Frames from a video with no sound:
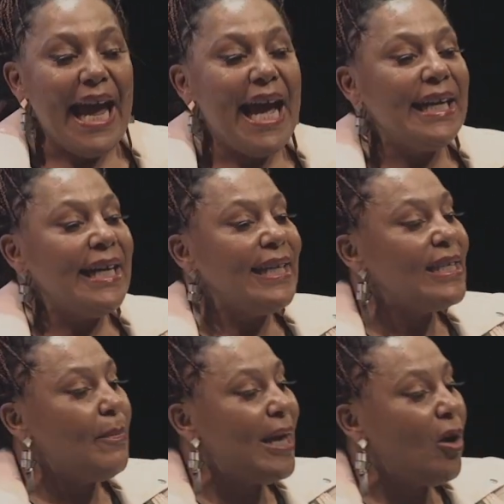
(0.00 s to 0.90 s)
And it
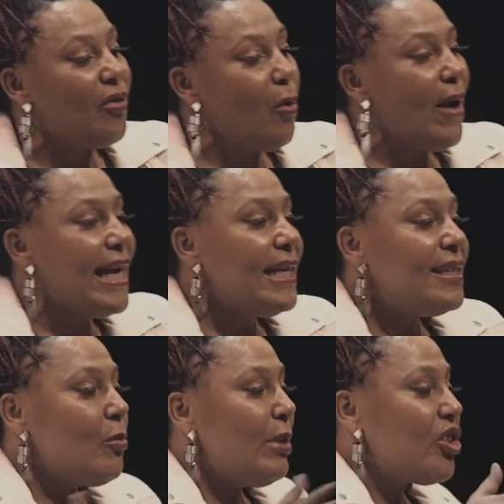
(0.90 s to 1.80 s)
is about the
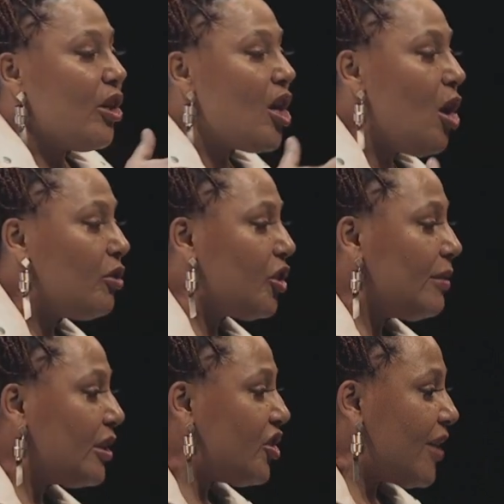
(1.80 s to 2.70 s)
ways in which our
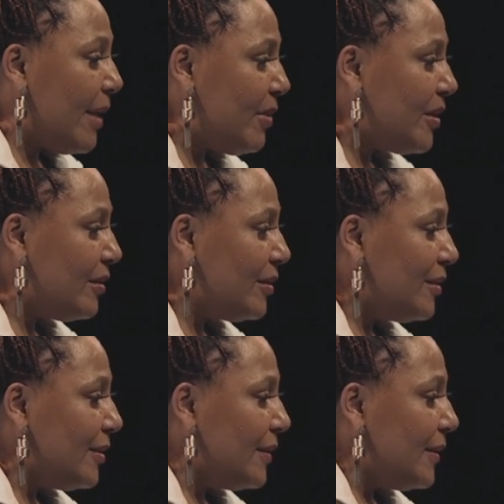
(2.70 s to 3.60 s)
culture is shaped,
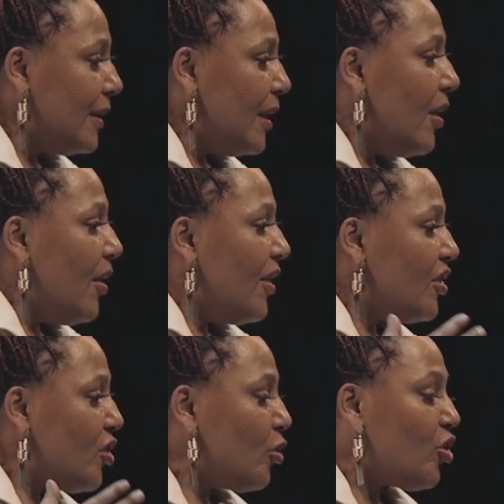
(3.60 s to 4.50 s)
the
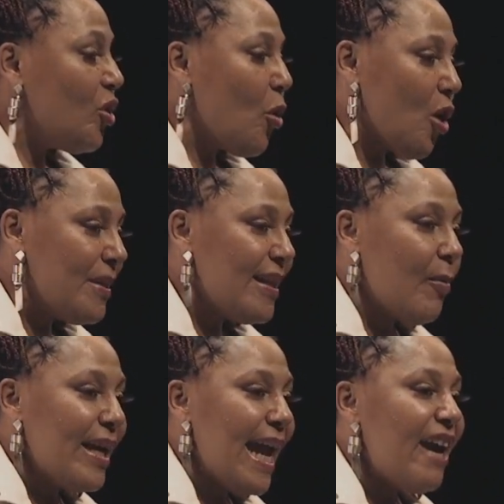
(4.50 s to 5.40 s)
social norms
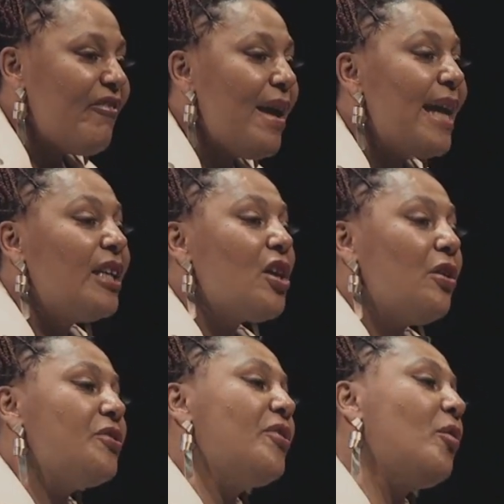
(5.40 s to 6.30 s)
that we have, and it's
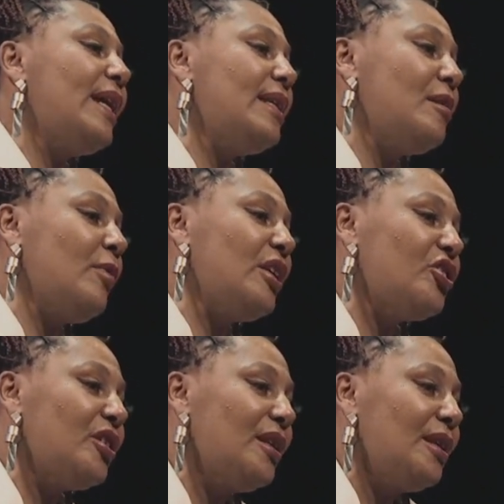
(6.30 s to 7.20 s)
also the ways in
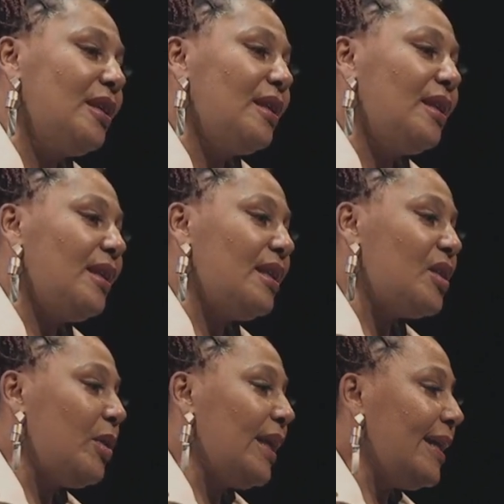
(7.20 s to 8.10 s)
which it
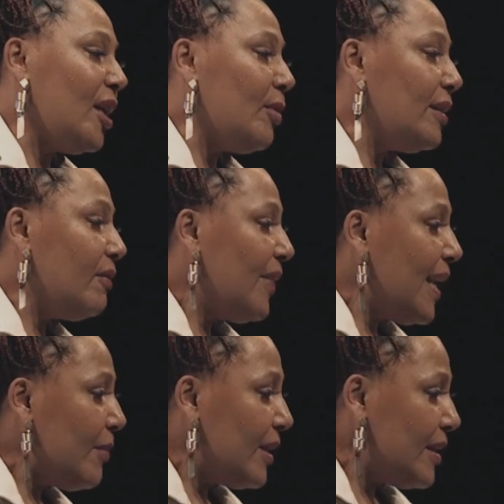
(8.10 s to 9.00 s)
is played out within
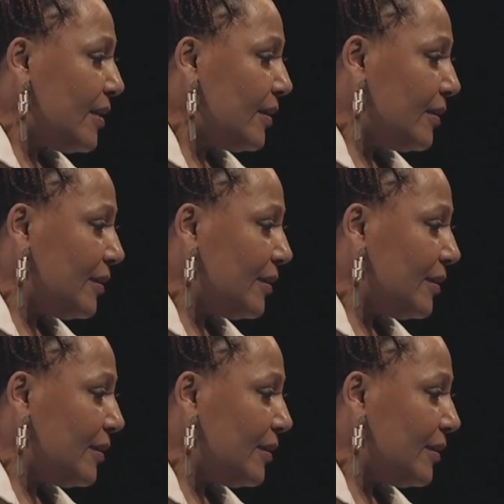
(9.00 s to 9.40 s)
families.